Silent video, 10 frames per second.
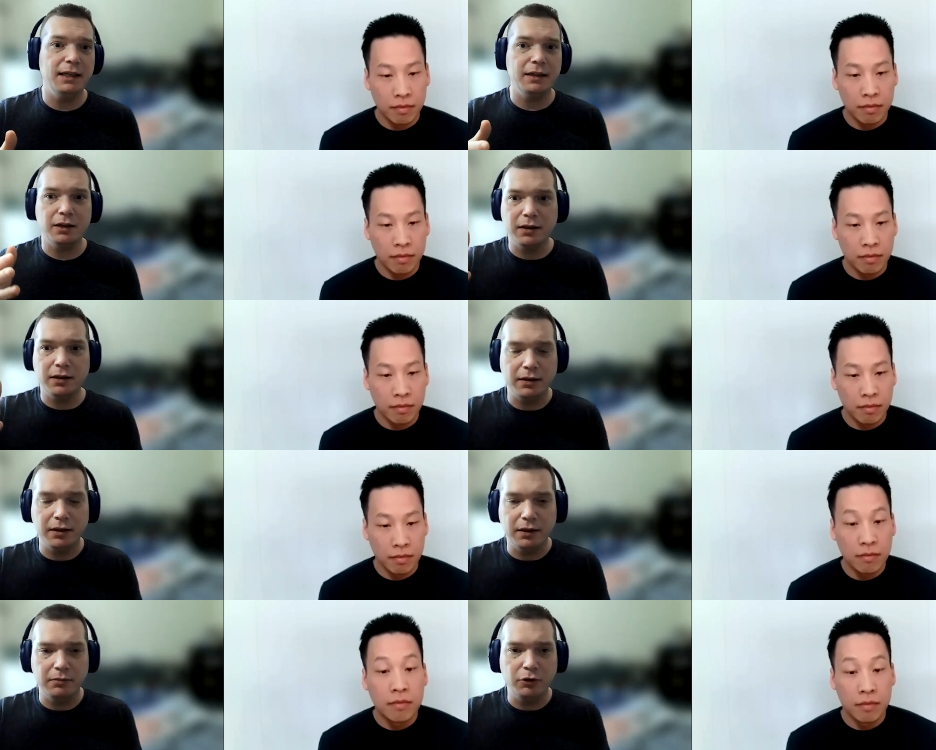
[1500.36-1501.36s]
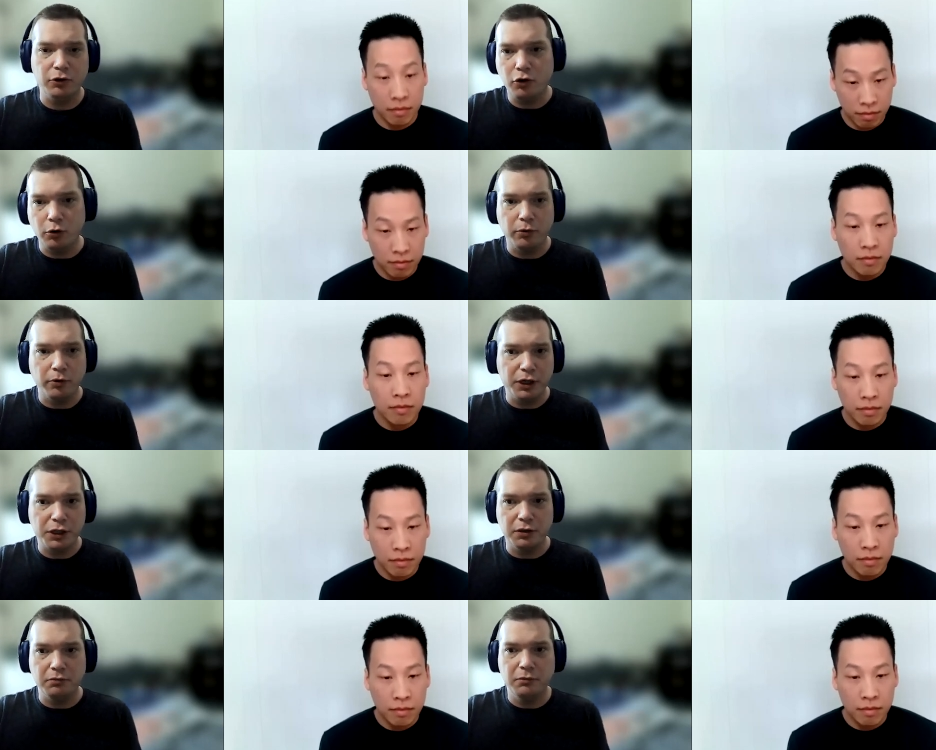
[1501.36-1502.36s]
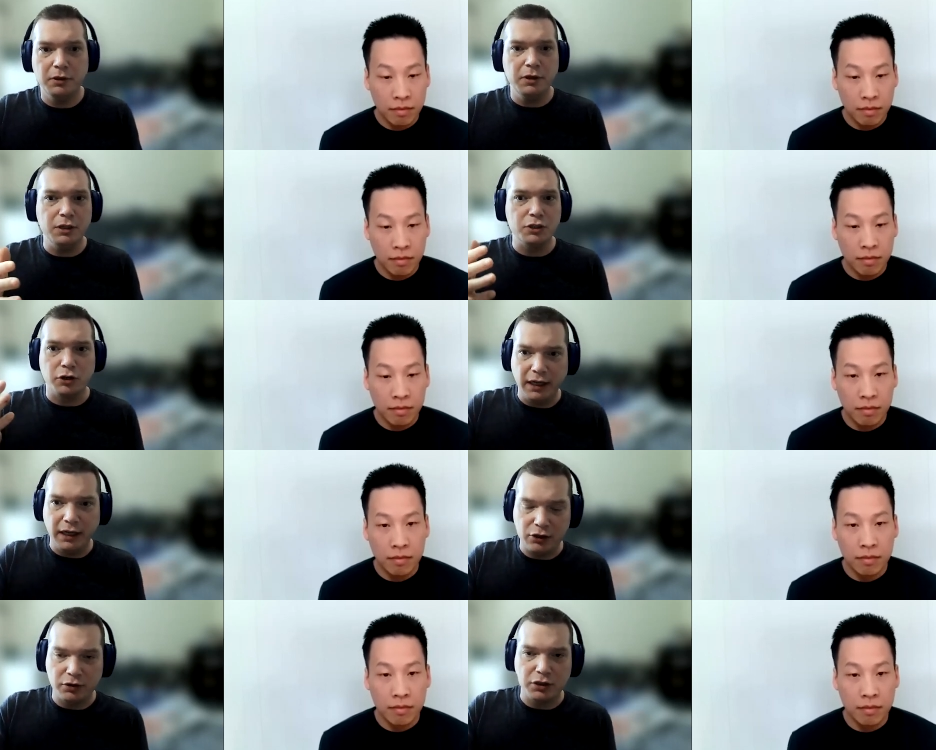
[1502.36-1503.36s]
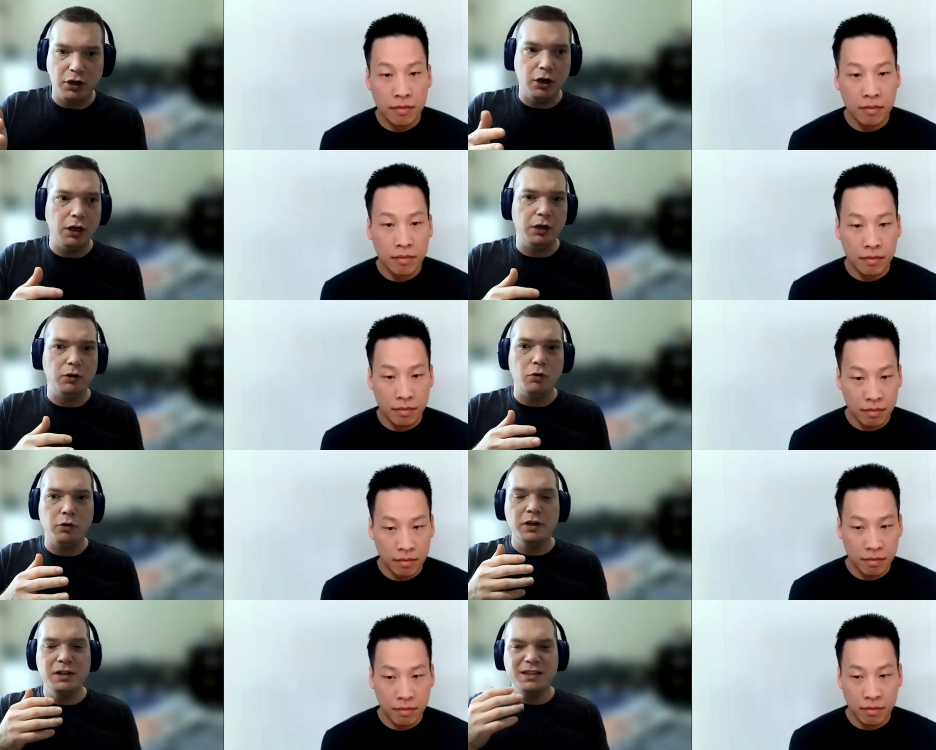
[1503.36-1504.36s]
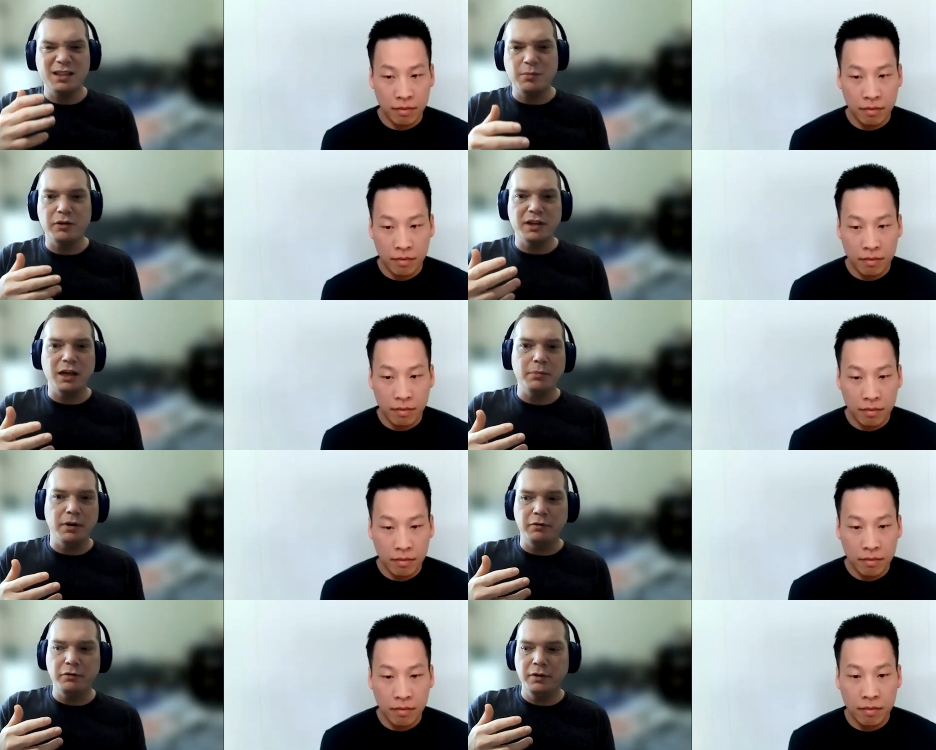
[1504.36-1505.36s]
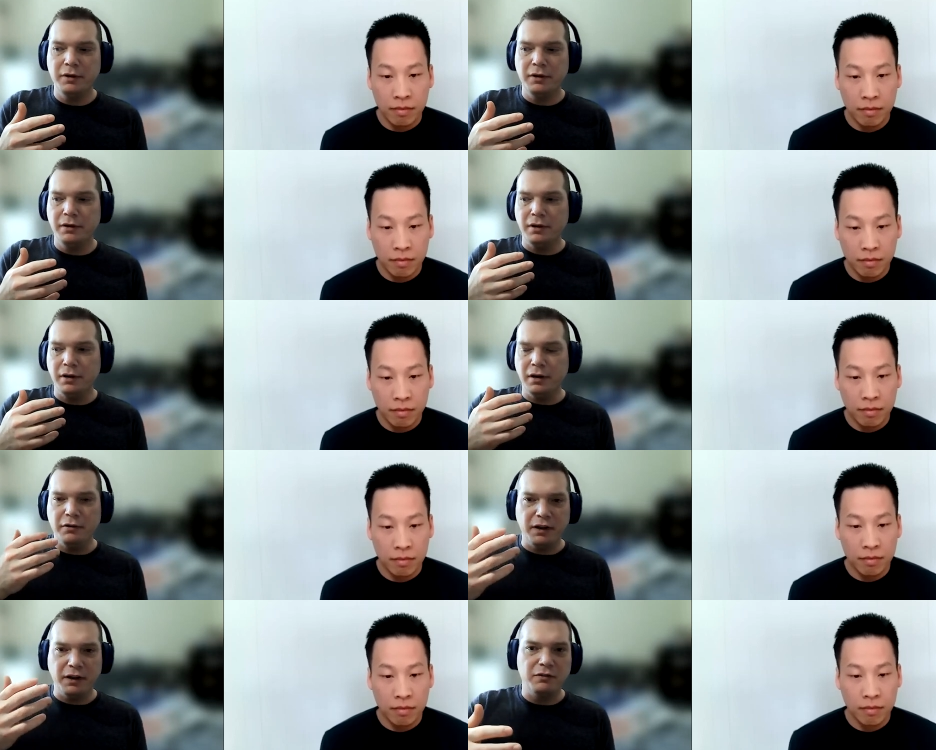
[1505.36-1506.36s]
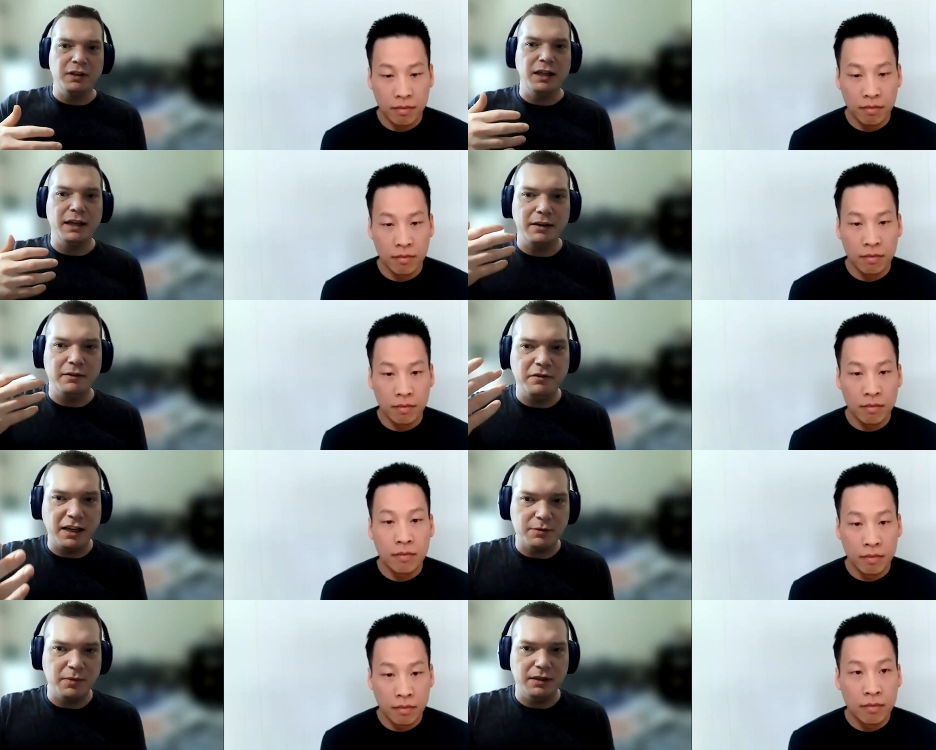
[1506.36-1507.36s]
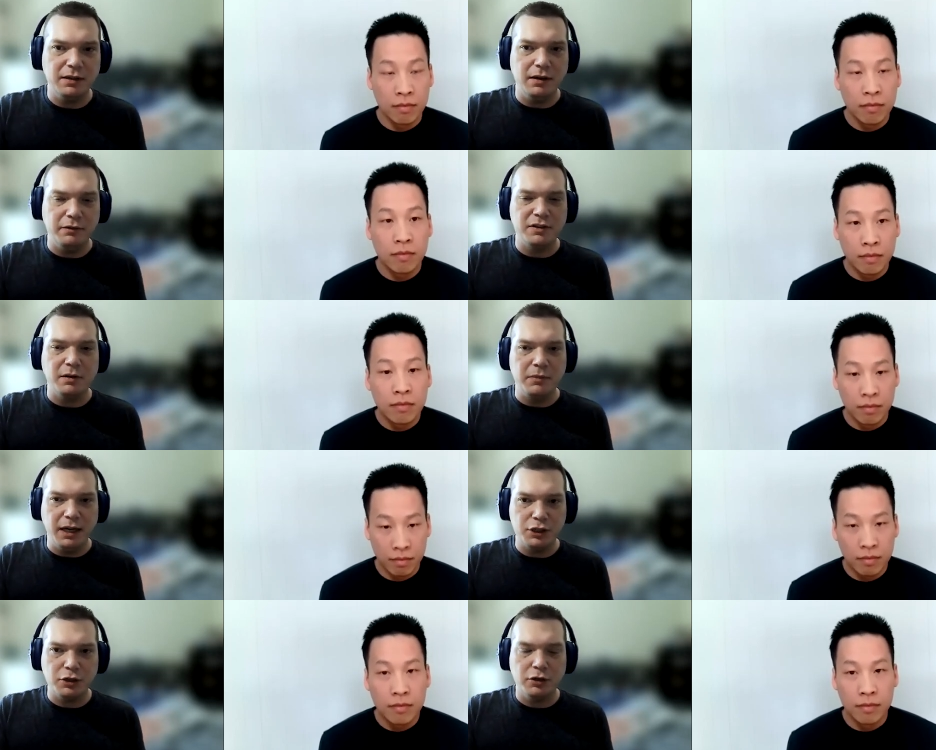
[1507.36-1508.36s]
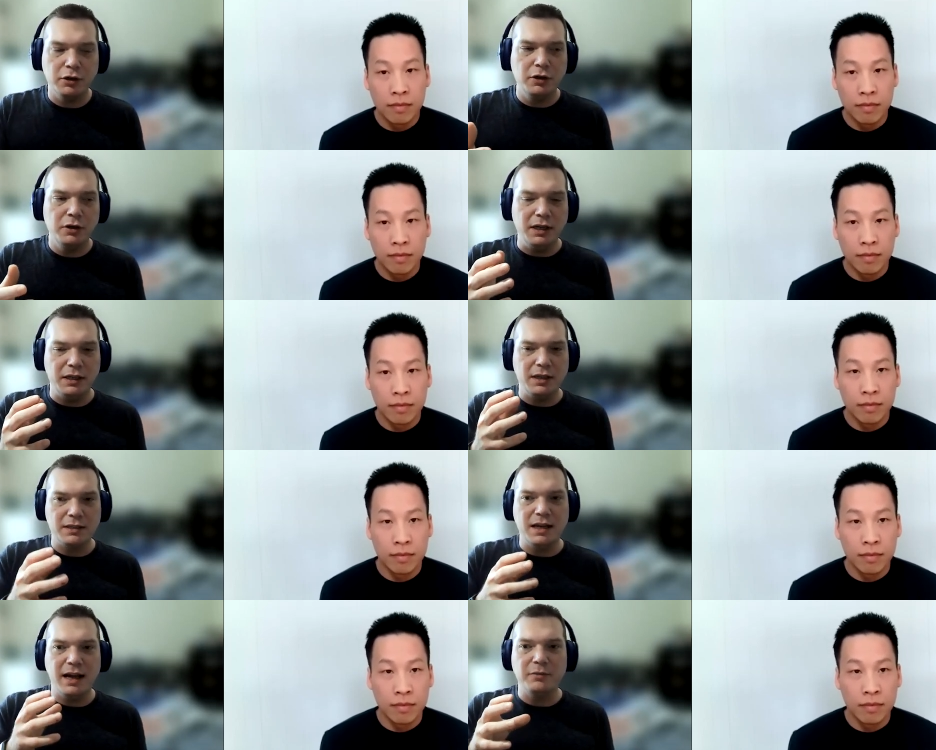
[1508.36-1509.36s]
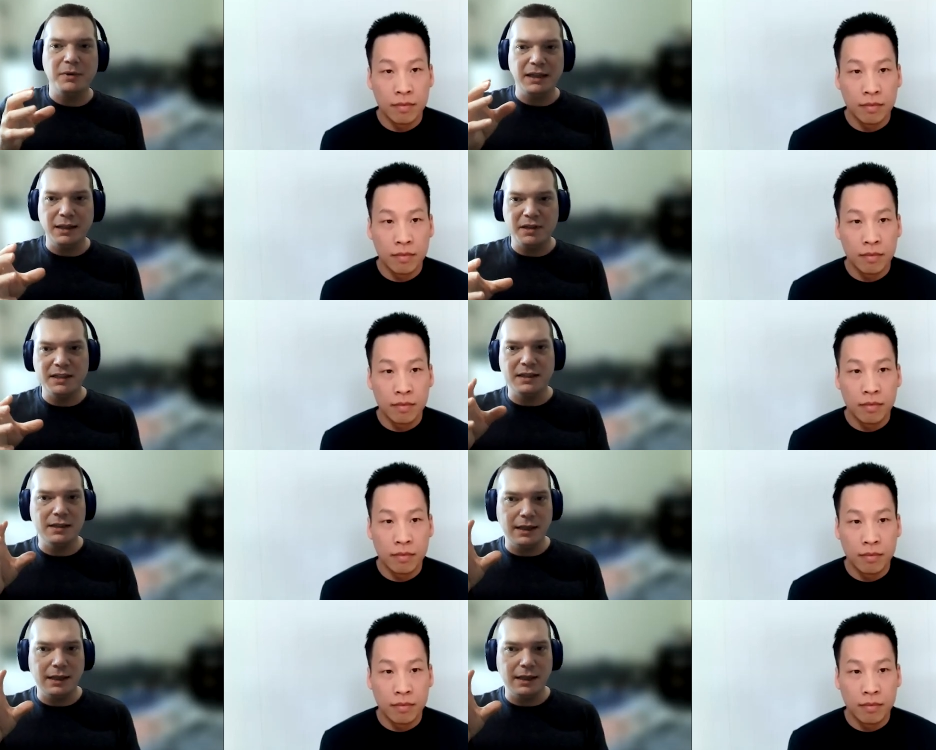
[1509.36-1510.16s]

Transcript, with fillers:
Speaker 1: that the, that the your corporation is earning interest on or some other type of uh, effectively like an investment of some nature it doesn't have to be limited